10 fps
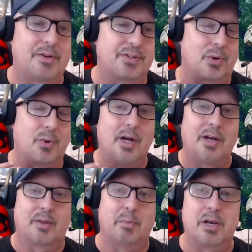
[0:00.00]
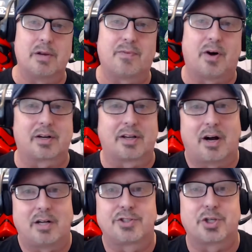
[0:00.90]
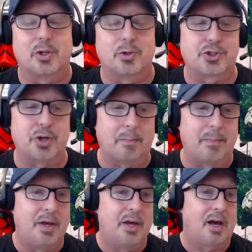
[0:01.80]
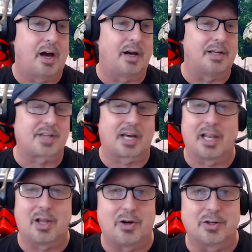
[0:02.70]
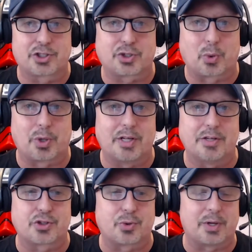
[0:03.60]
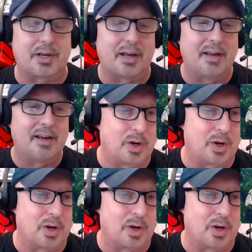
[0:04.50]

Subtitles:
But so the Millennium Falcon, Han Solo's ship, it's got a long storied history.